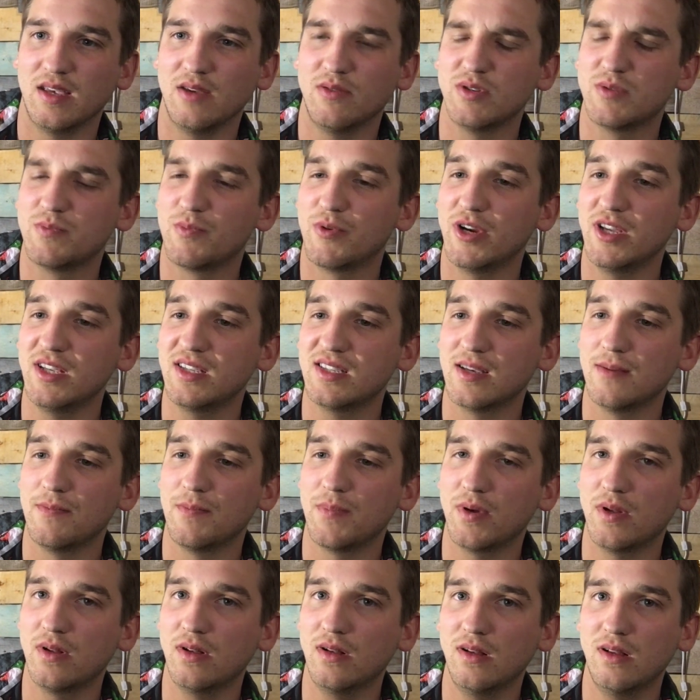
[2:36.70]
it was pretty
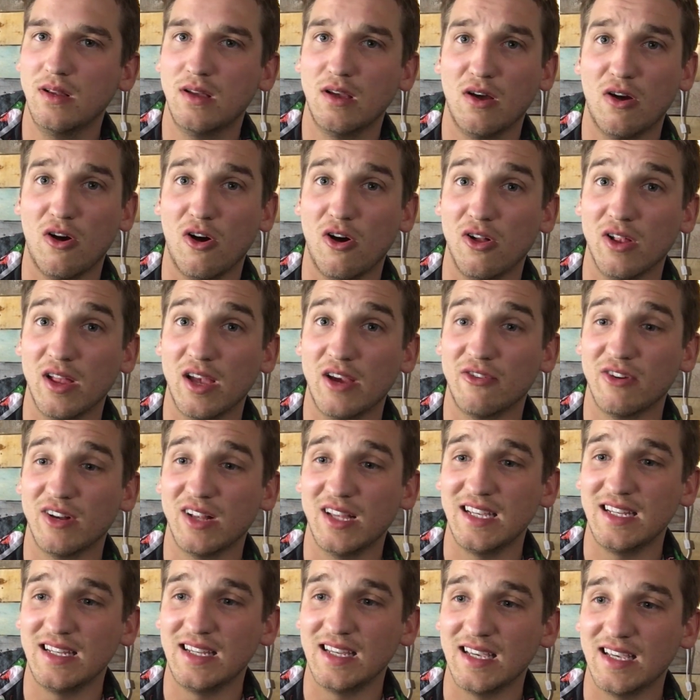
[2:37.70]
simple. All I
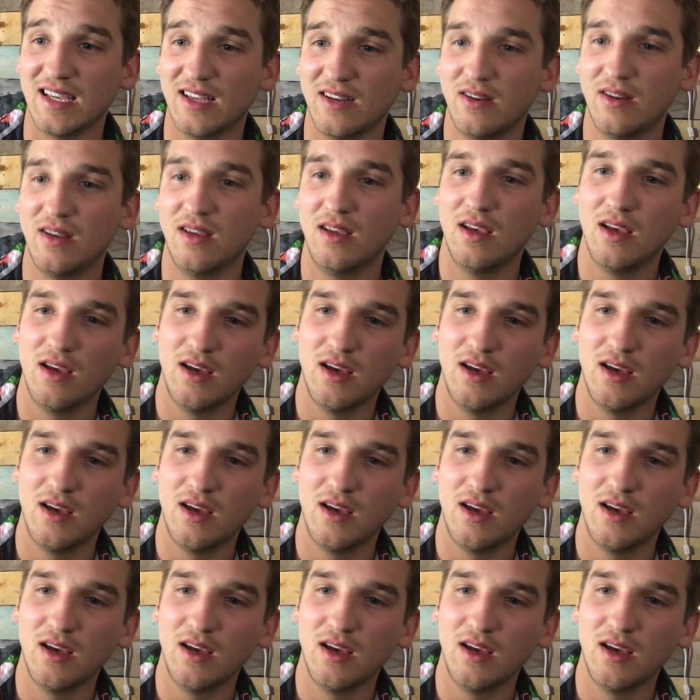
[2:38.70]
really did